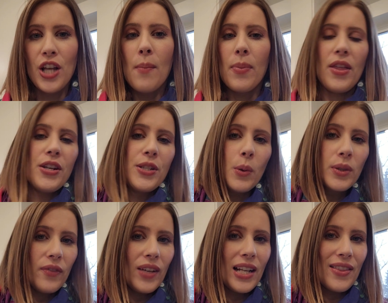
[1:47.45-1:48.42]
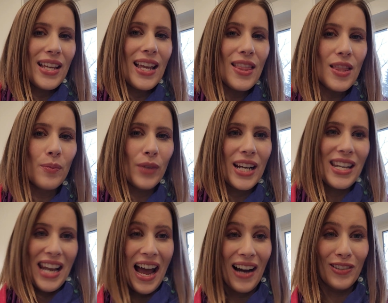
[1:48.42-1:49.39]
but they don't have anything in them right
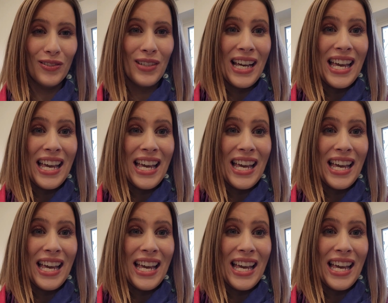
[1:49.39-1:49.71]
now,